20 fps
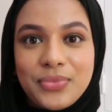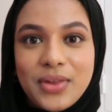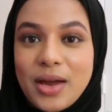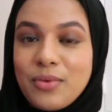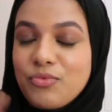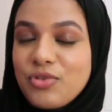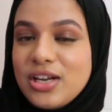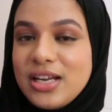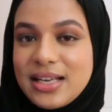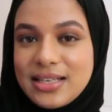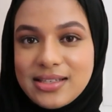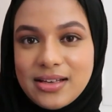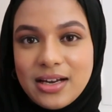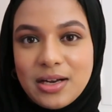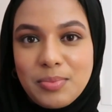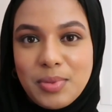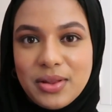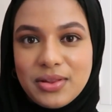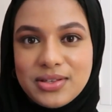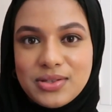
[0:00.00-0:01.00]
I'm really excited
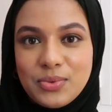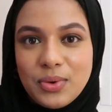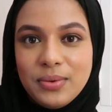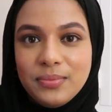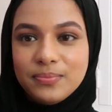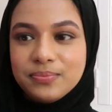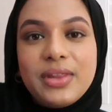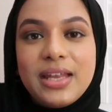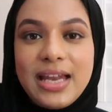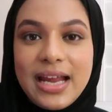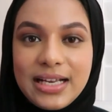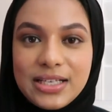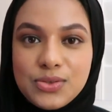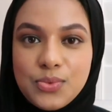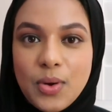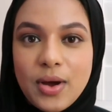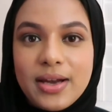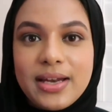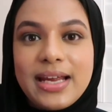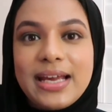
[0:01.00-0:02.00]
about this one. The next
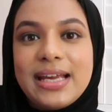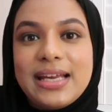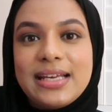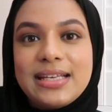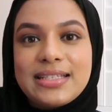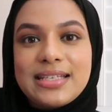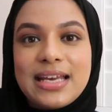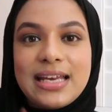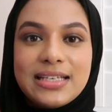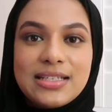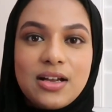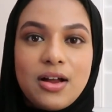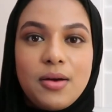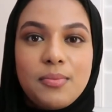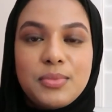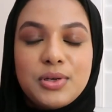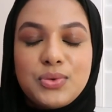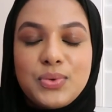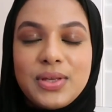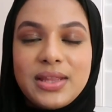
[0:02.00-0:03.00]
one is
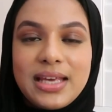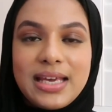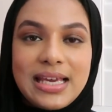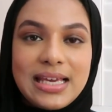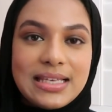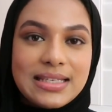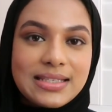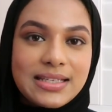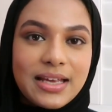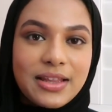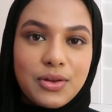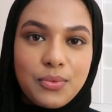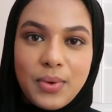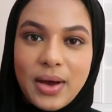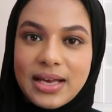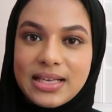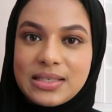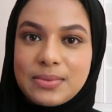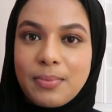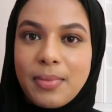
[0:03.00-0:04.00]
Islam Between the East and the
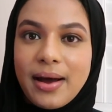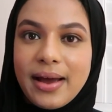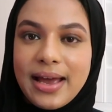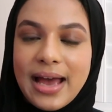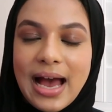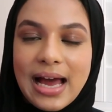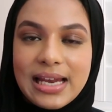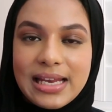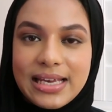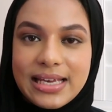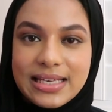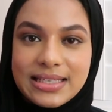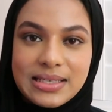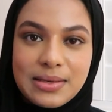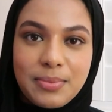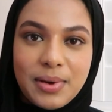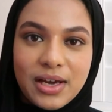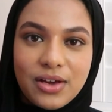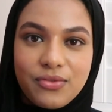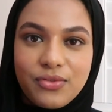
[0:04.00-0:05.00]
West by Ali
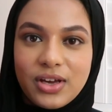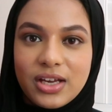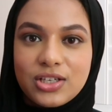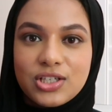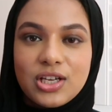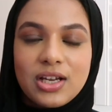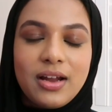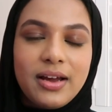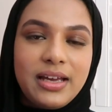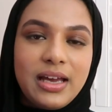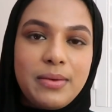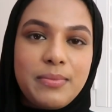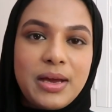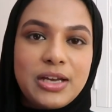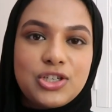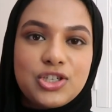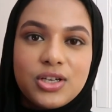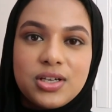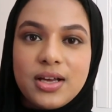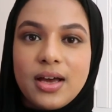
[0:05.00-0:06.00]
Izetbegovic. Like I
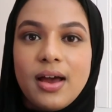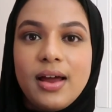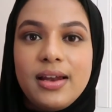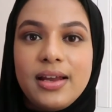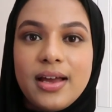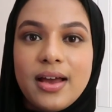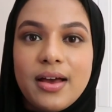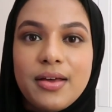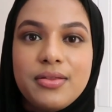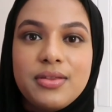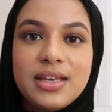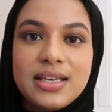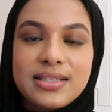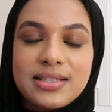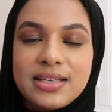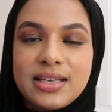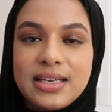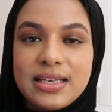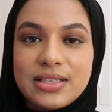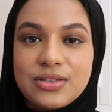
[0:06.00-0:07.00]
mentioned earlier,
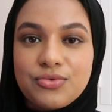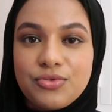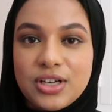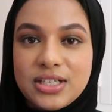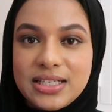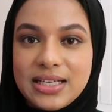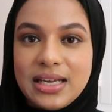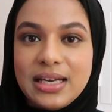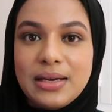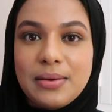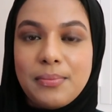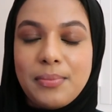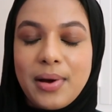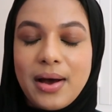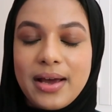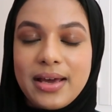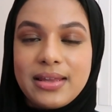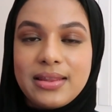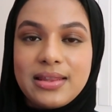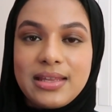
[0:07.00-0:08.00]
this is written
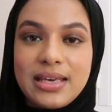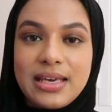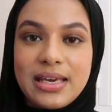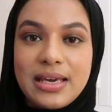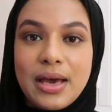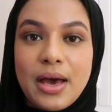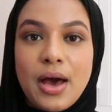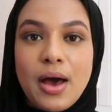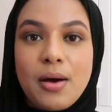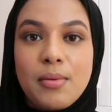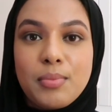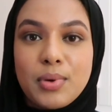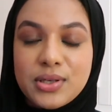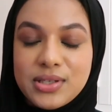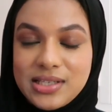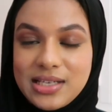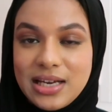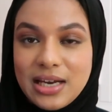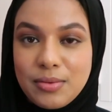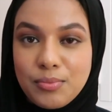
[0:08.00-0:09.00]
by the
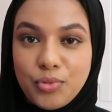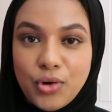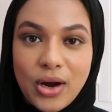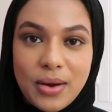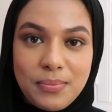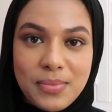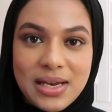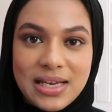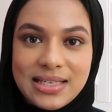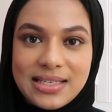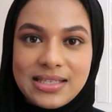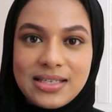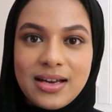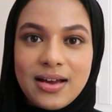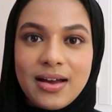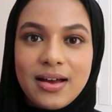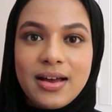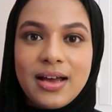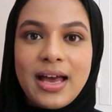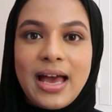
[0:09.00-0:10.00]
Bosnian Prime
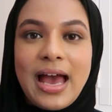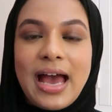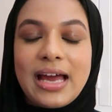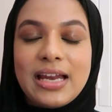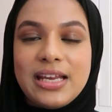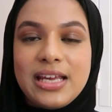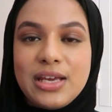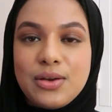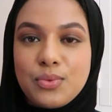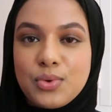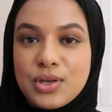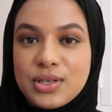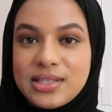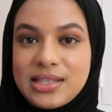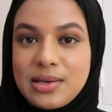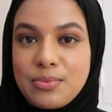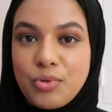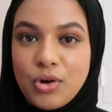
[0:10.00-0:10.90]
Minister, and he was the